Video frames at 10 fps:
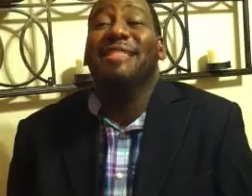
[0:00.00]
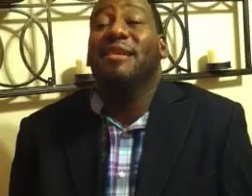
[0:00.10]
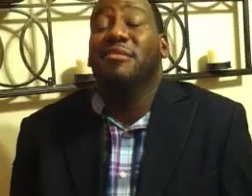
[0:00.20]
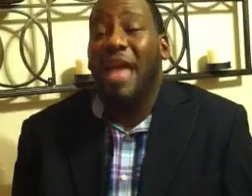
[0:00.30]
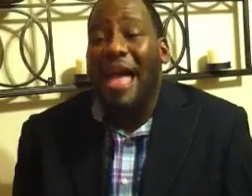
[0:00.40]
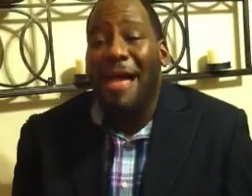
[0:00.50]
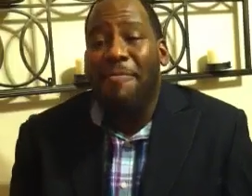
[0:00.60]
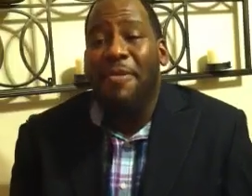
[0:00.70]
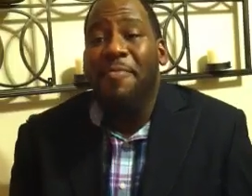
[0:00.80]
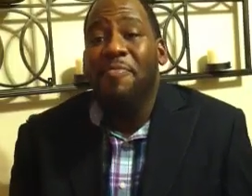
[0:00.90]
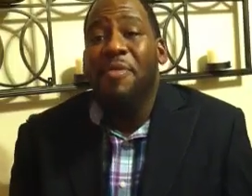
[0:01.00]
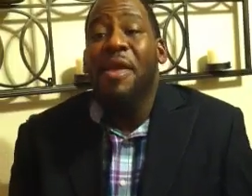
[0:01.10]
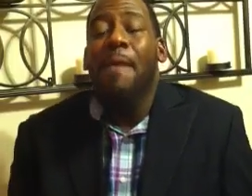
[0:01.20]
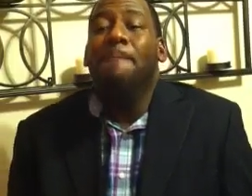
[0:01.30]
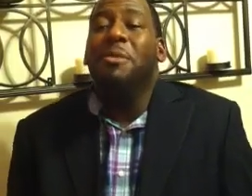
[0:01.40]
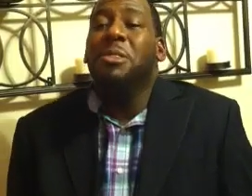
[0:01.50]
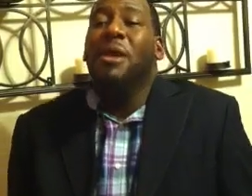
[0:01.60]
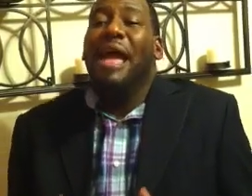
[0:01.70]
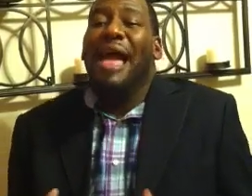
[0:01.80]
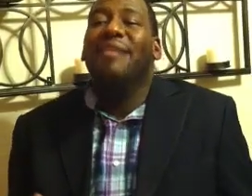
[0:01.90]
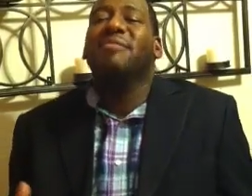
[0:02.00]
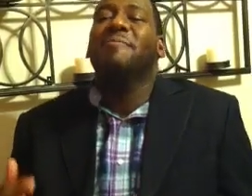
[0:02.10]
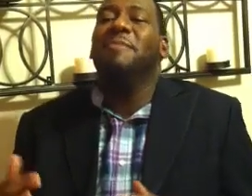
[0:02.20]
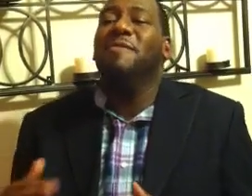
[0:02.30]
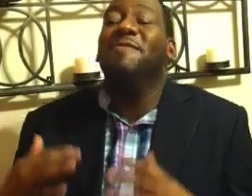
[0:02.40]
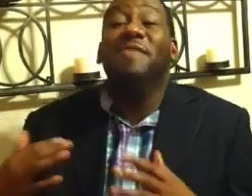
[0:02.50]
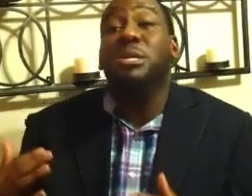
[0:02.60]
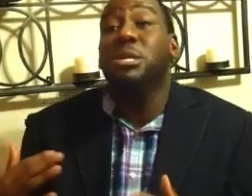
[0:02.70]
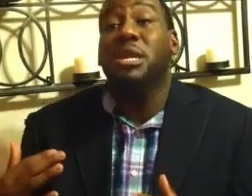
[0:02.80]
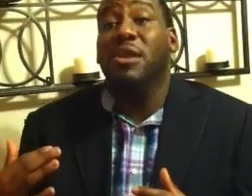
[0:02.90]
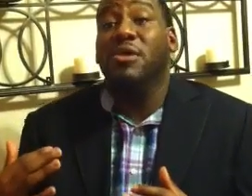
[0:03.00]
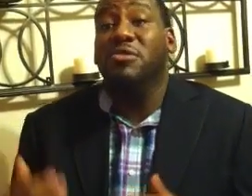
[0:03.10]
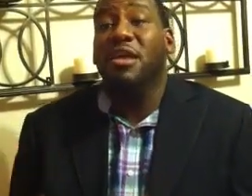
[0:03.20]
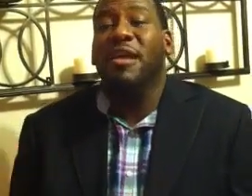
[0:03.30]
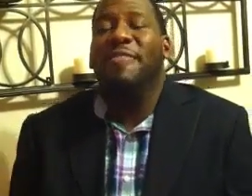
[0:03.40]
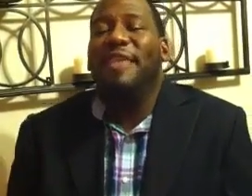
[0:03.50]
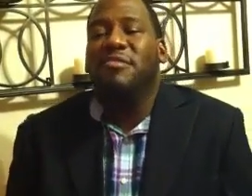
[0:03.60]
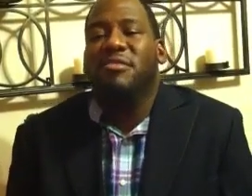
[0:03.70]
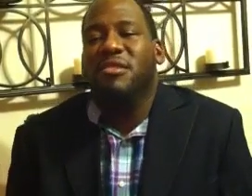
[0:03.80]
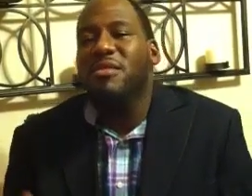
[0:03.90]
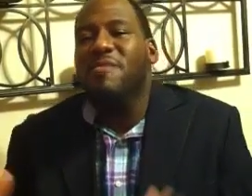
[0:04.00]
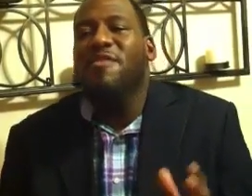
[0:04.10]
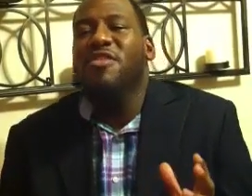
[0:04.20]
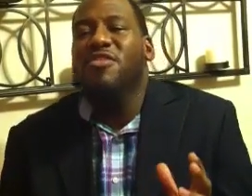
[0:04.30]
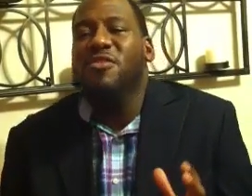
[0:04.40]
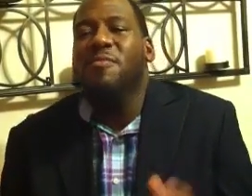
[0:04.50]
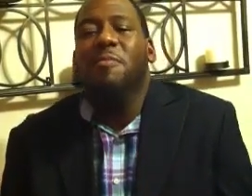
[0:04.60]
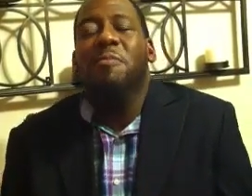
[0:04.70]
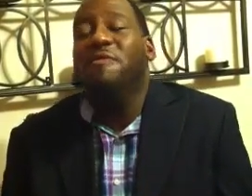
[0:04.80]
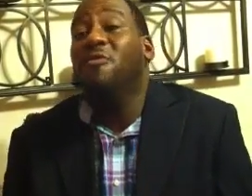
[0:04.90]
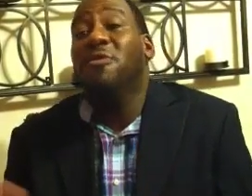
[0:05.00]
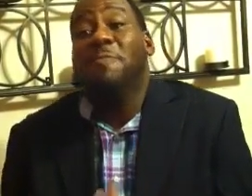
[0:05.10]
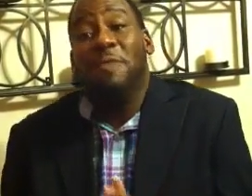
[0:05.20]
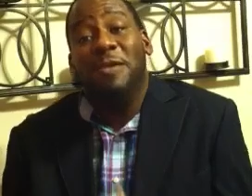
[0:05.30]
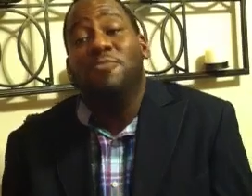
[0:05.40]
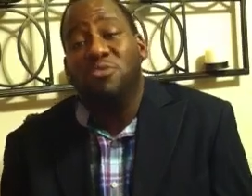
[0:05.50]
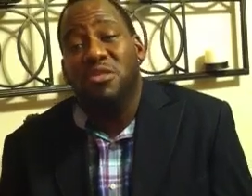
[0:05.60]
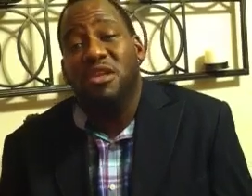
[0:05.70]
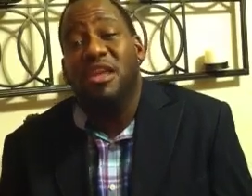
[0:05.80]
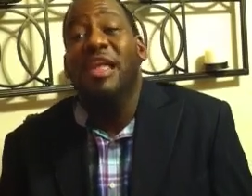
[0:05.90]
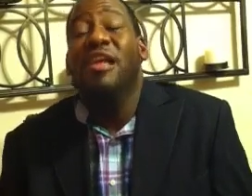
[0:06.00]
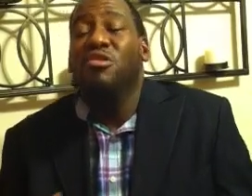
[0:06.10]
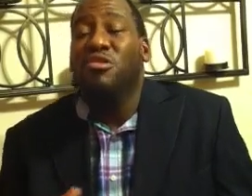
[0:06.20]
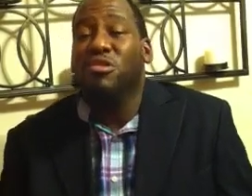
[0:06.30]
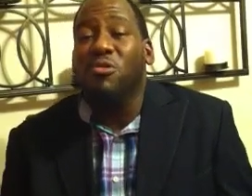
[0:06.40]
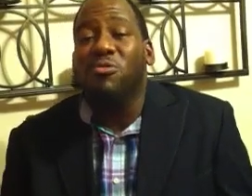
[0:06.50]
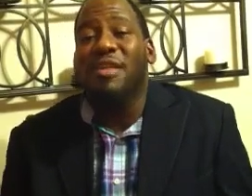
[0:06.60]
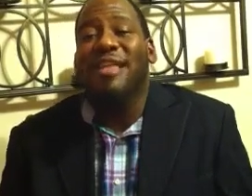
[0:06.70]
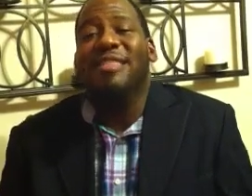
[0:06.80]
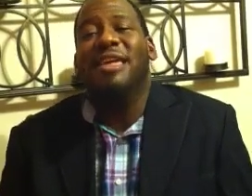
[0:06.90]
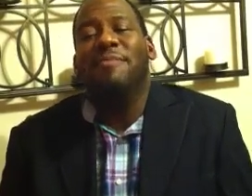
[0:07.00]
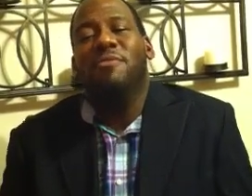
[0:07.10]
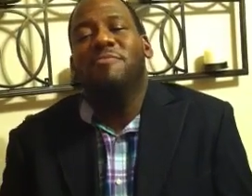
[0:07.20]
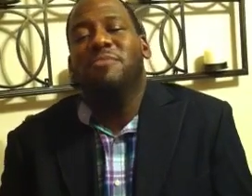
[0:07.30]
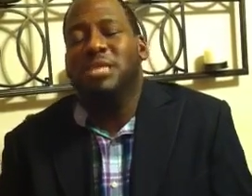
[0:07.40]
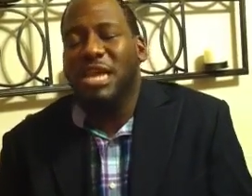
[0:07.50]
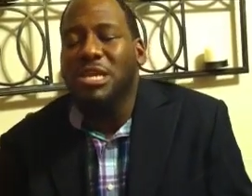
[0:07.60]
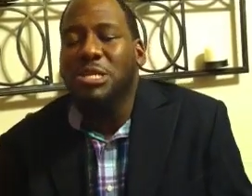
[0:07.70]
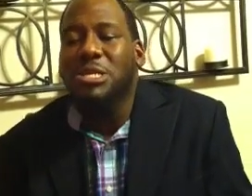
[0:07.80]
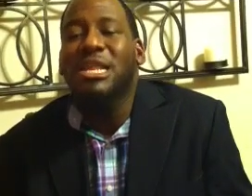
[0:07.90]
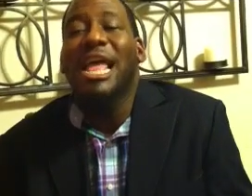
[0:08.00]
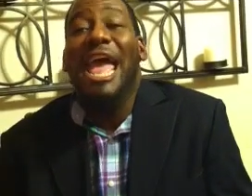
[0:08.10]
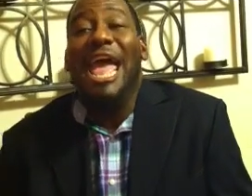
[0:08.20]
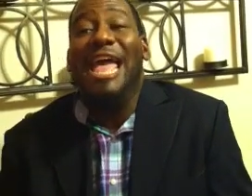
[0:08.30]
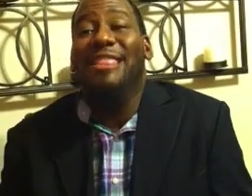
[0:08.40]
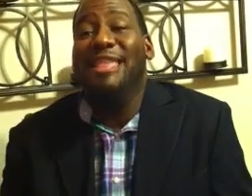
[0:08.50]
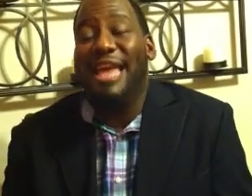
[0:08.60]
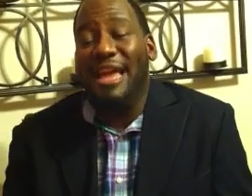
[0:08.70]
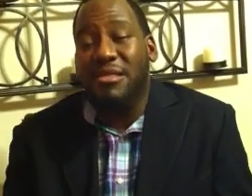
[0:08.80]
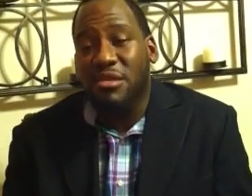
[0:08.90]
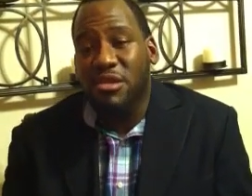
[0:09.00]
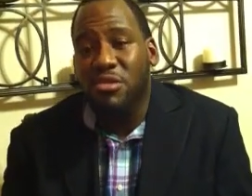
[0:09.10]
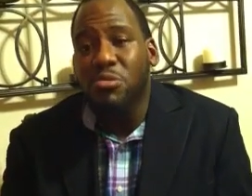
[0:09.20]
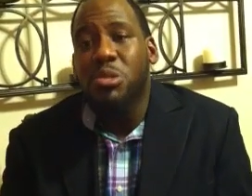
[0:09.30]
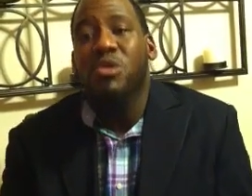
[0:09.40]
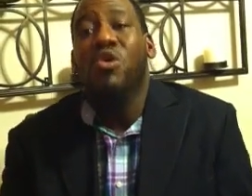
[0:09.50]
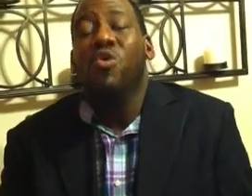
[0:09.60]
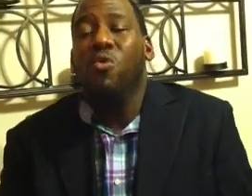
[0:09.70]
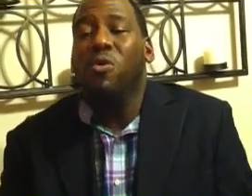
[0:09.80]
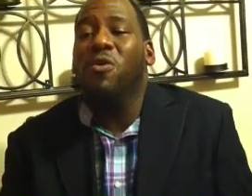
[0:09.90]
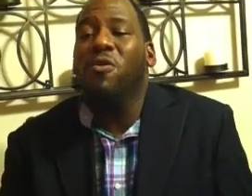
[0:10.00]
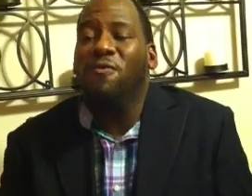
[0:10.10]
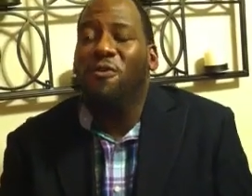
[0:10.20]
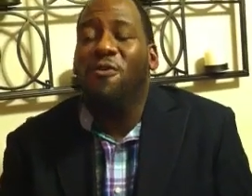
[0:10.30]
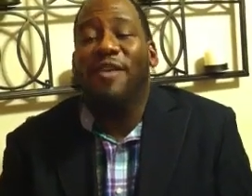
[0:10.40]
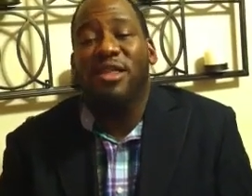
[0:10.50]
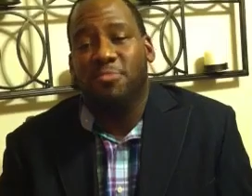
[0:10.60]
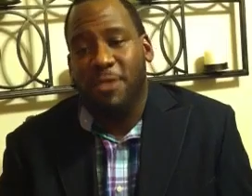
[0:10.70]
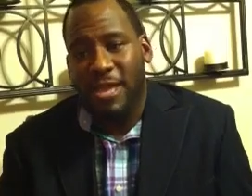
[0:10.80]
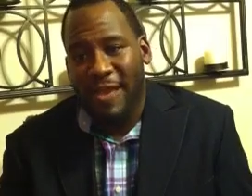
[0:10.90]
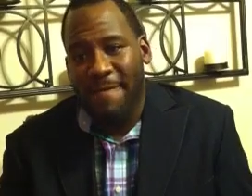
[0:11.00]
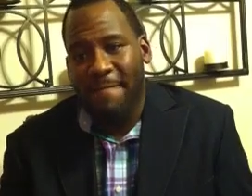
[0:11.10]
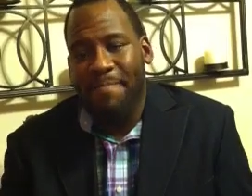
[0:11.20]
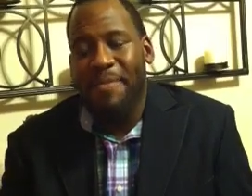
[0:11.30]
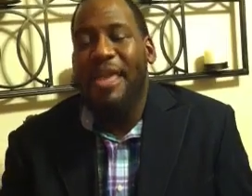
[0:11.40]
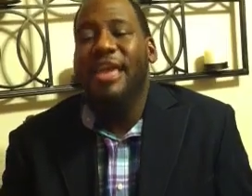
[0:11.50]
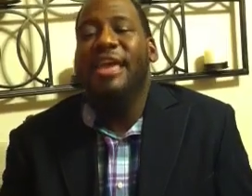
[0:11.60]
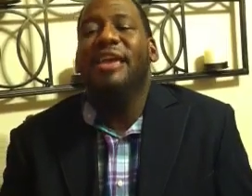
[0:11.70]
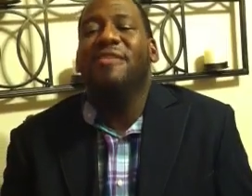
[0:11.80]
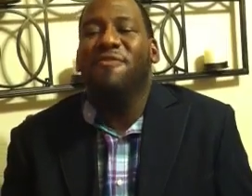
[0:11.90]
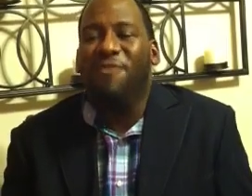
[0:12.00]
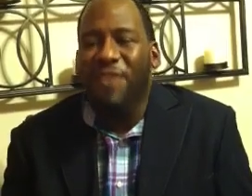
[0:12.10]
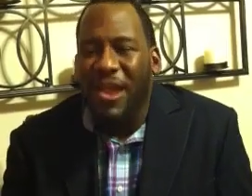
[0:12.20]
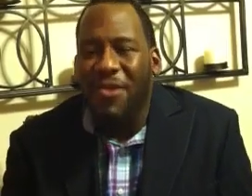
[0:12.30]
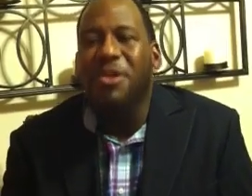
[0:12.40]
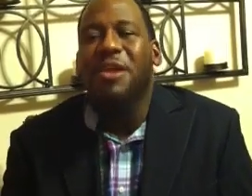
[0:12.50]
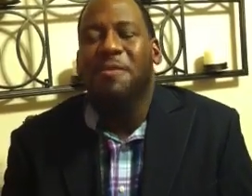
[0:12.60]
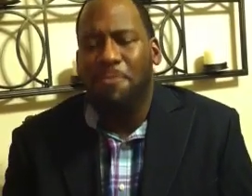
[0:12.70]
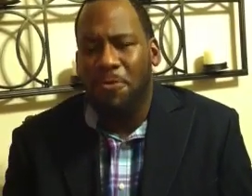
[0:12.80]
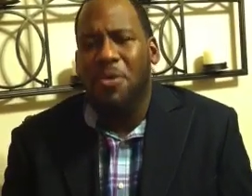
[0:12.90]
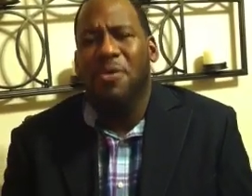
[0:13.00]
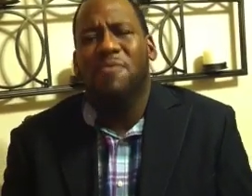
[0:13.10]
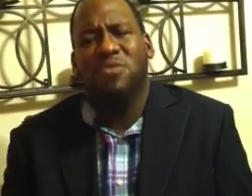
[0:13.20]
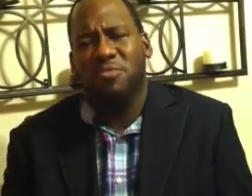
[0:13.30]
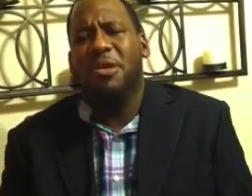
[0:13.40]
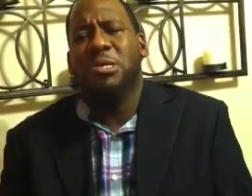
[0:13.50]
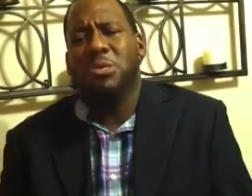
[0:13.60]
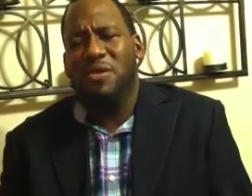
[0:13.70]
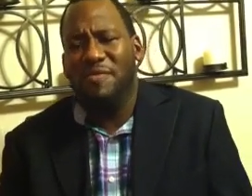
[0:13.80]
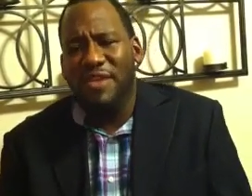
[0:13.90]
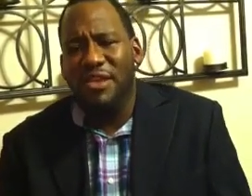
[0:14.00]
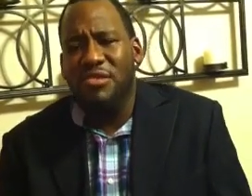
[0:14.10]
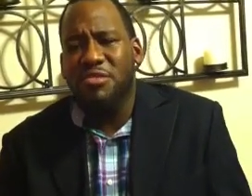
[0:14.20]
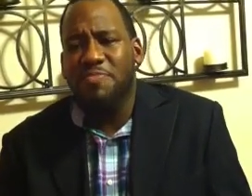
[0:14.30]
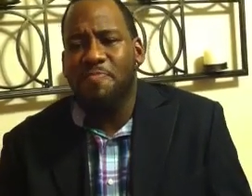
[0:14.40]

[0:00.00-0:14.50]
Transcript: things happen. But there has to be visionaries that see the vision before the people see it, so that the implementation and the execution will go forth as planned. It's very important for special events.